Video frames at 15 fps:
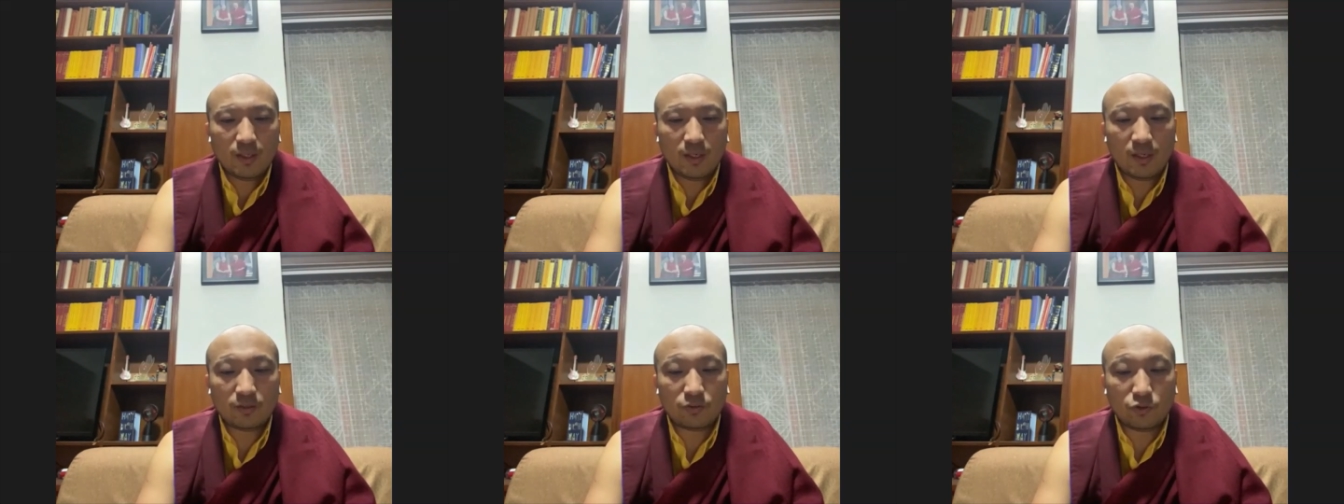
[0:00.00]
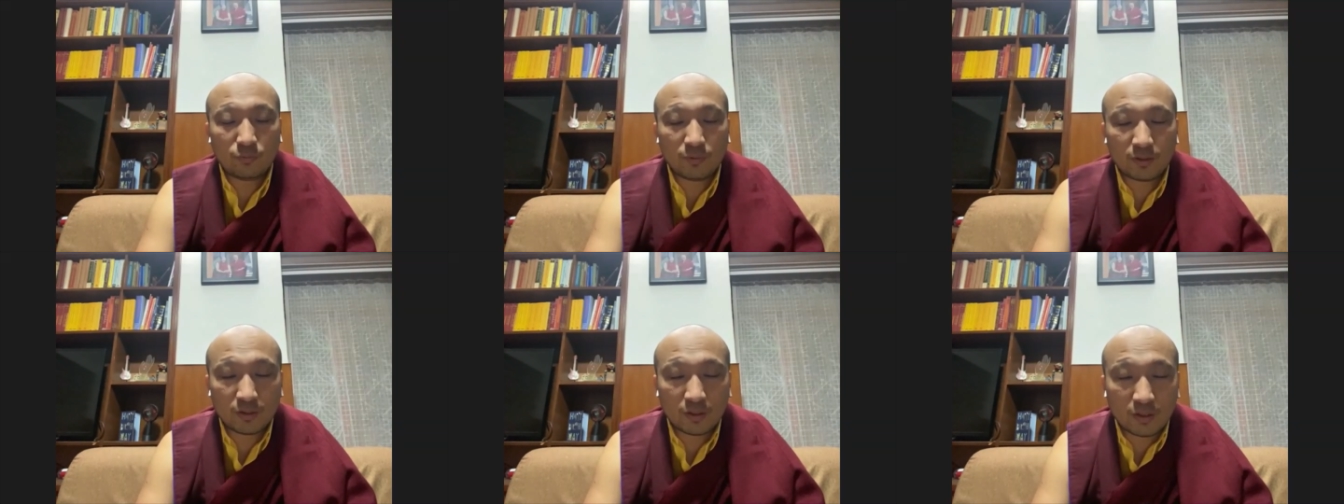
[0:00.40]
And no
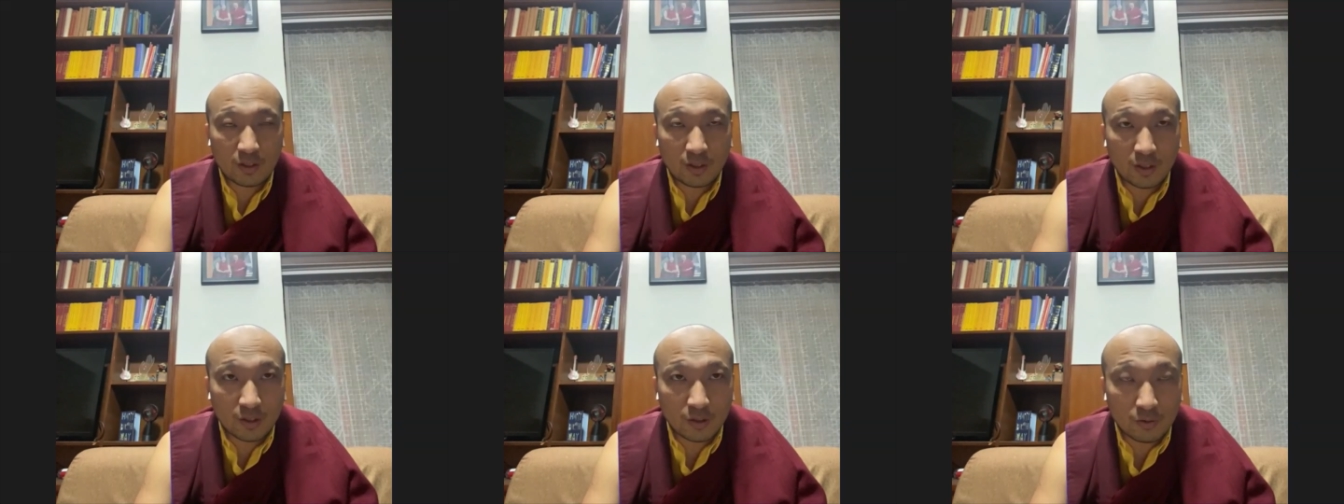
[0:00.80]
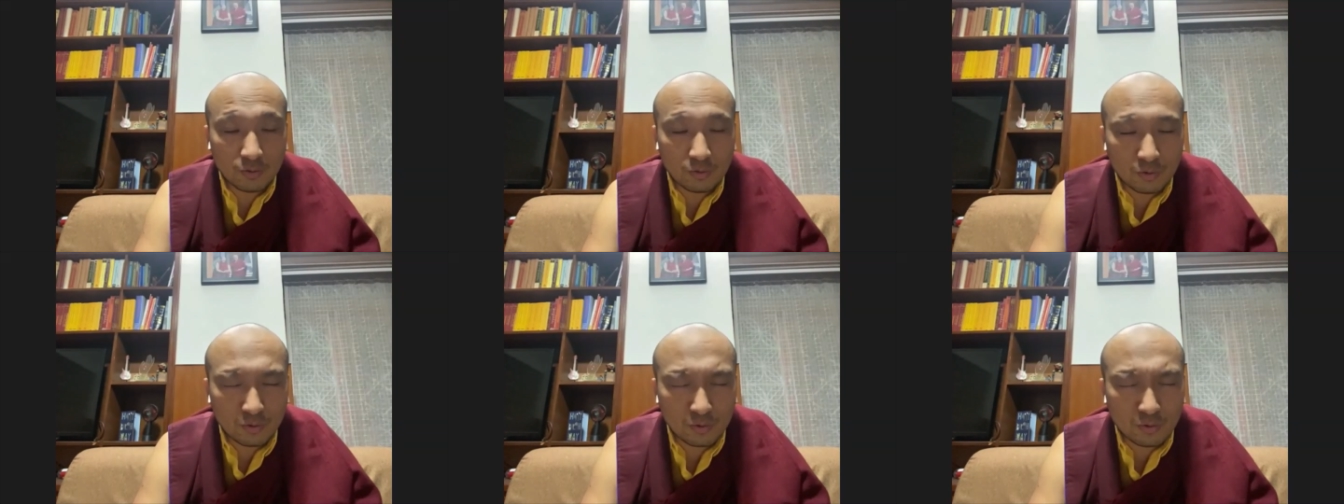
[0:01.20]
matter
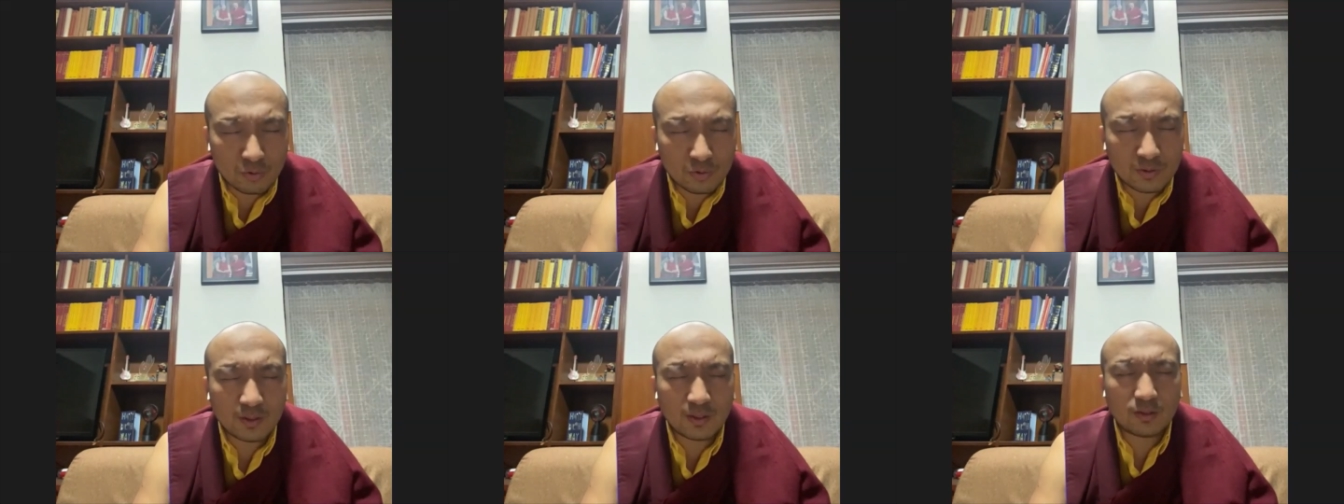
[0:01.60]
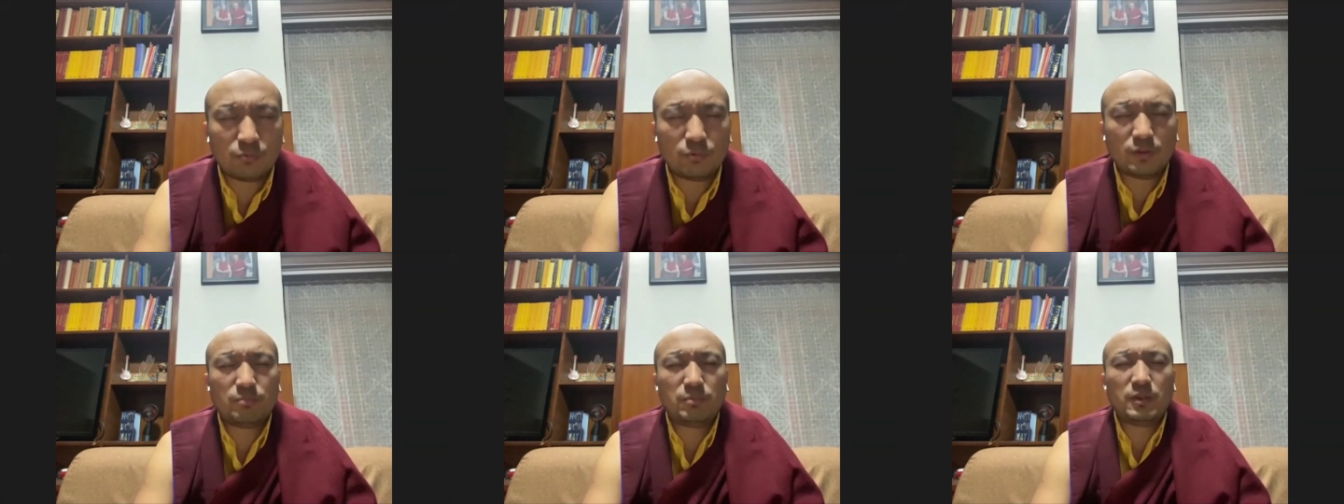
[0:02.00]
how sick
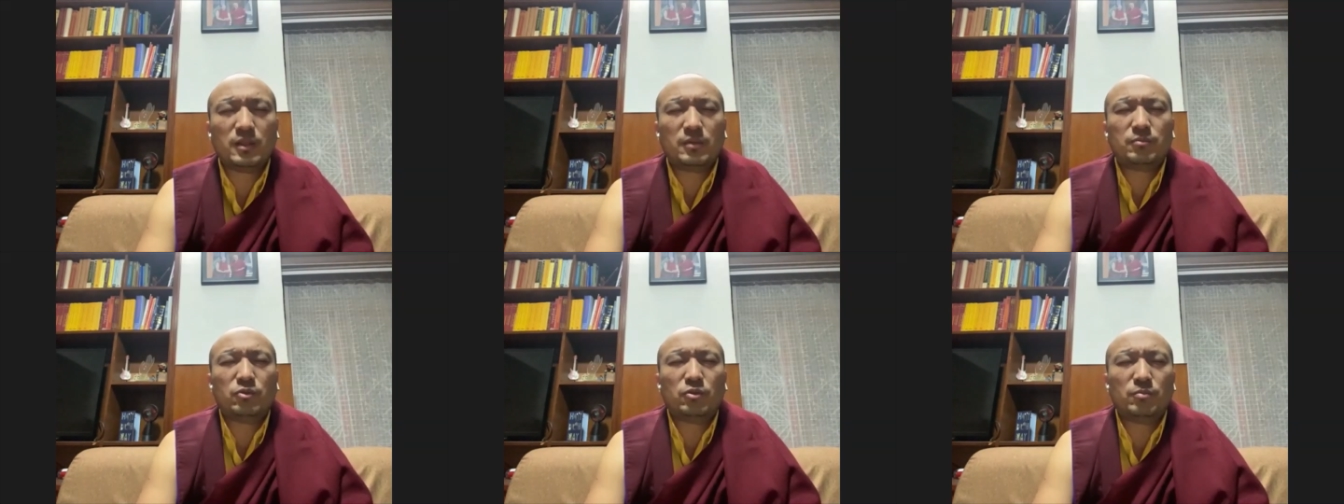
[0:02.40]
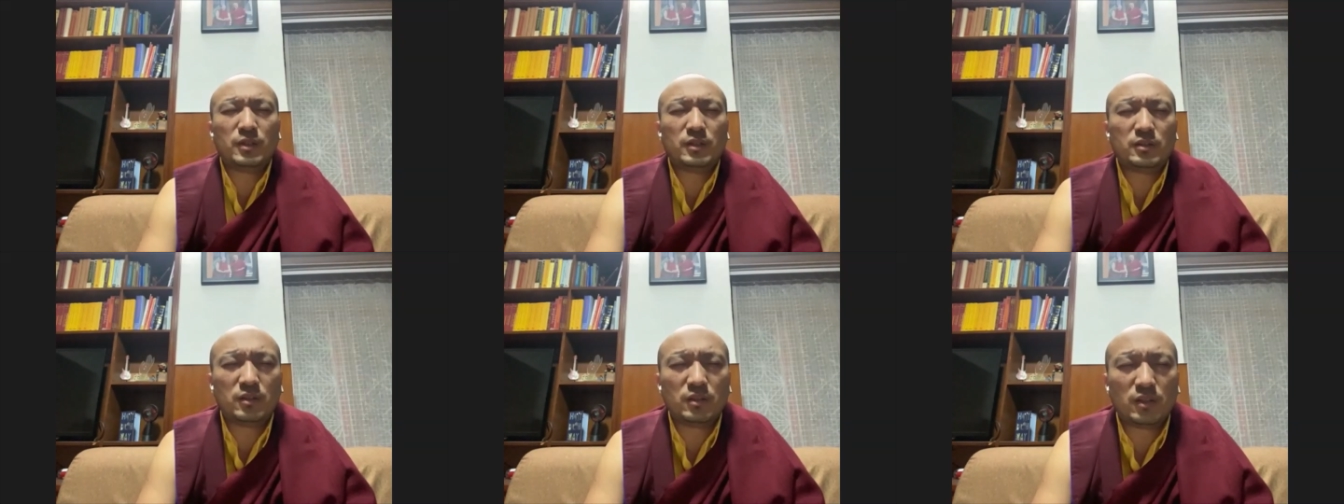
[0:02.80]
we become, no
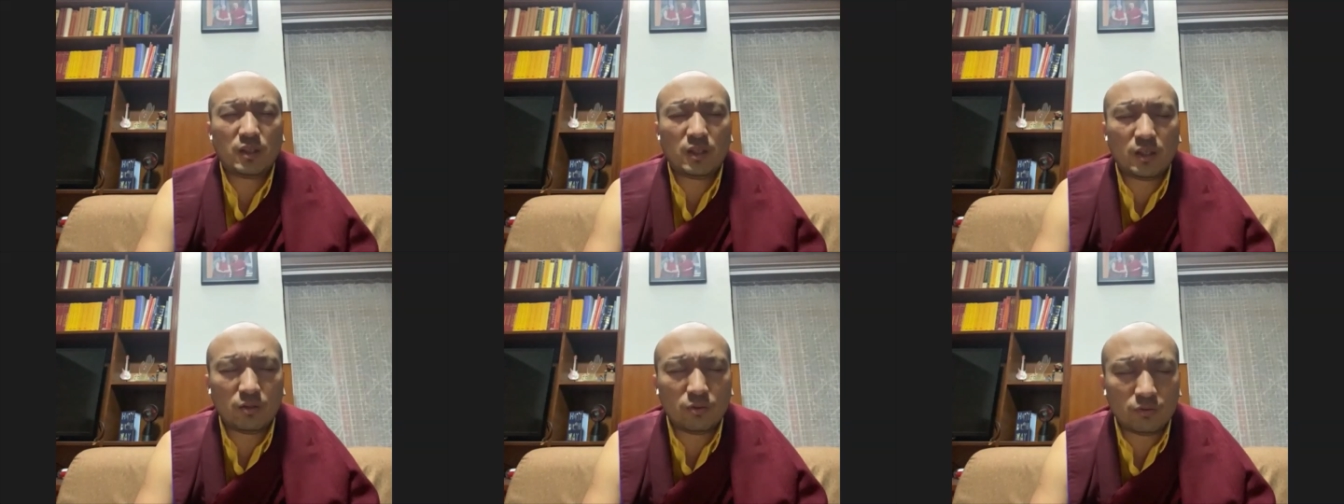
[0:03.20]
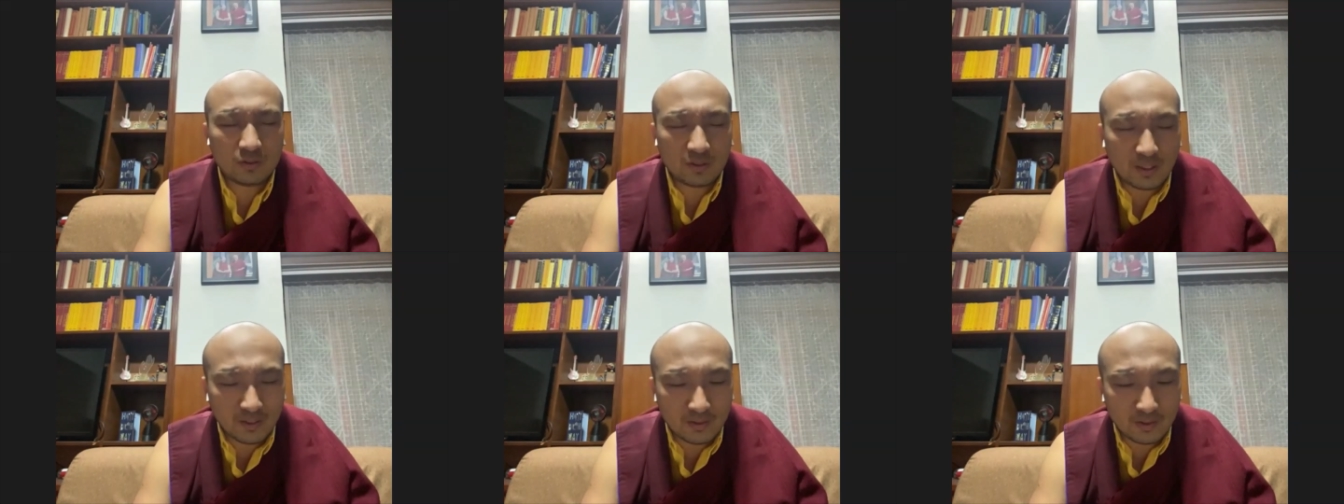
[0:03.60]
matter how
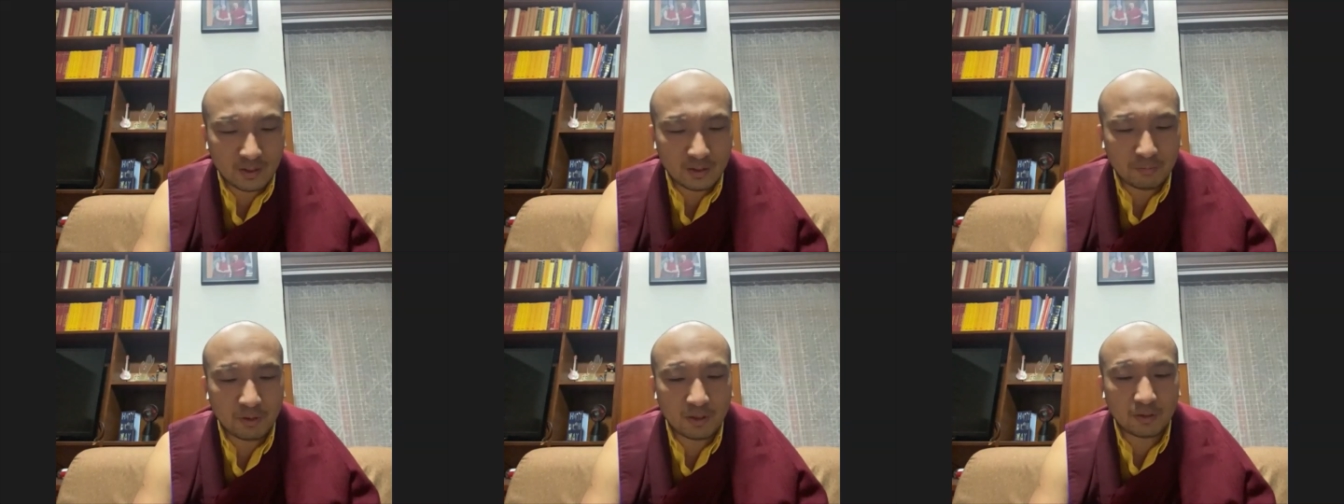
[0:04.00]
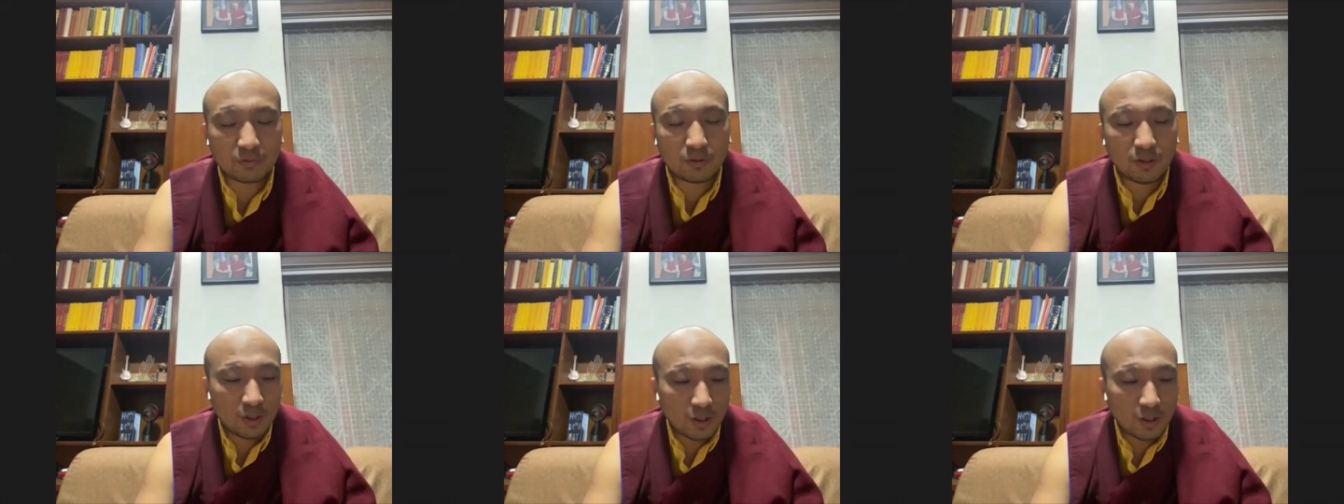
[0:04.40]
tiring it becomes,